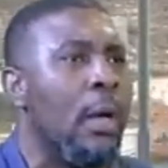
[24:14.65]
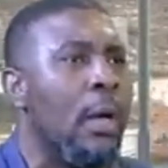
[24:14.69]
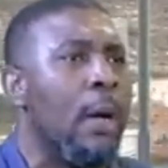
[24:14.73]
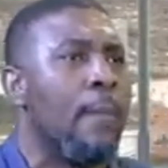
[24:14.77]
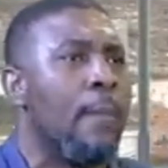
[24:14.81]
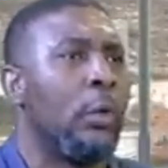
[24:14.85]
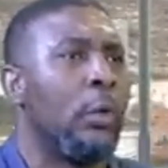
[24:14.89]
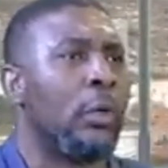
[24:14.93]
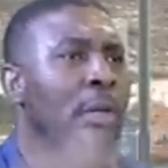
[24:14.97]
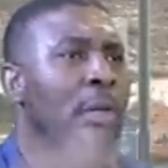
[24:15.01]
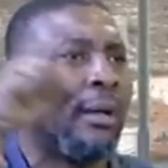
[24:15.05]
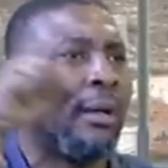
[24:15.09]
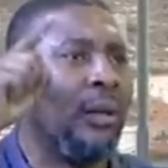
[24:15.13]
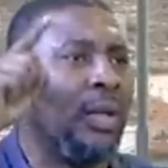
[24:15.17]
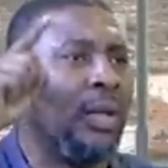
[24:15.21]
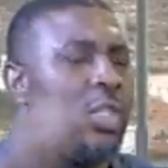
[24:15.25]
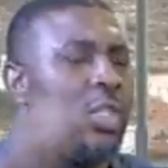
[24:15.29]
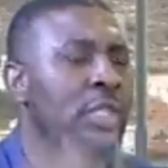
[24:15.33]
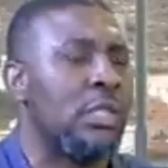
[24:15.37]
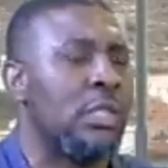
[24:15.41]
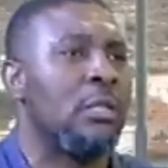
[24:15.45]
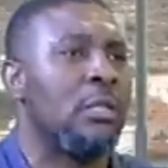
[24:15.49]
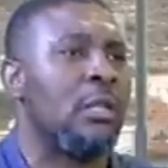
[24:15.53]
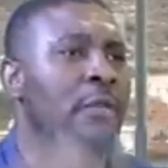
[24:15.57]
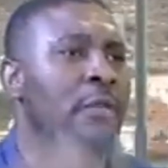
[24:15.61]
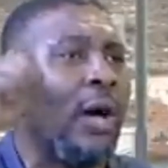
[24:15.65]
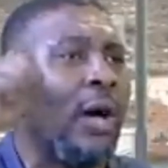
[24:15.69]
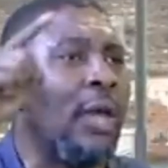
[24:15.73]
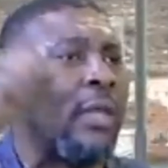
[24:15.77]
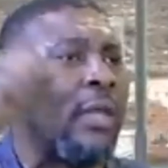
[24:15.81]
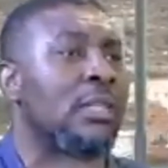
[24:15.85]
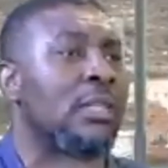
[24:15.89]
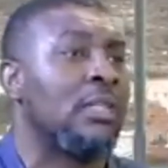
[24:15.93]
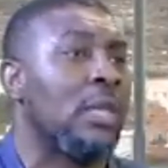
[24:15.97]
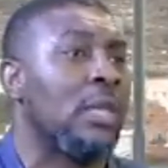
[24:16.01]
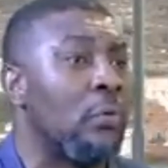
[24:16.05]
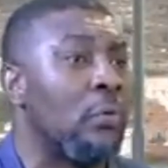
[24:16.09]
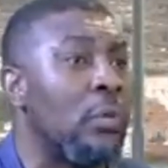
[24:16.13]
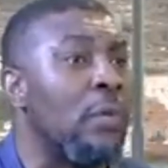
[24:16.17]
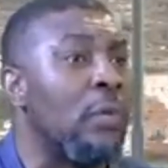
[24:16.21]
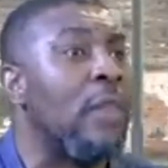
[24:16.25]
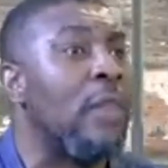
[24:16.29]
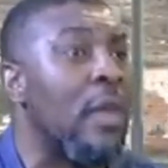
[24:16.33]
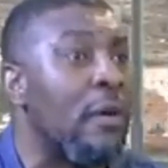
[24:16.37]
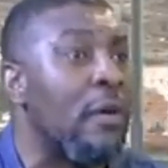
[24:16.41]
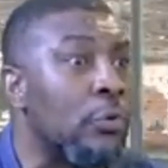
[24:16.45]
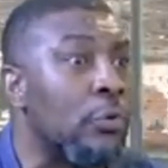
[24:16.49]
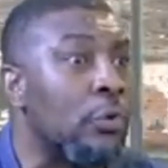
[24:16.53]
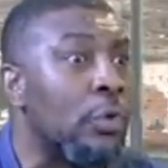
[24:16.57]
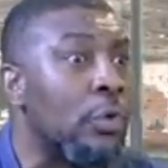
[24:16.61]
both at legislative and executive
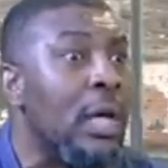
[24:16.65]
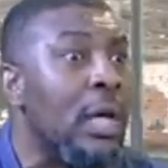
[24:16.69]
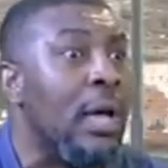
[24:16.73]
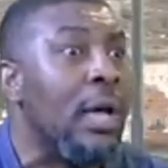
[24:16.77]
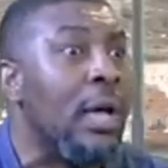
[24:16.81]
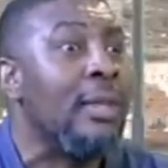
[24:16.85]
levels,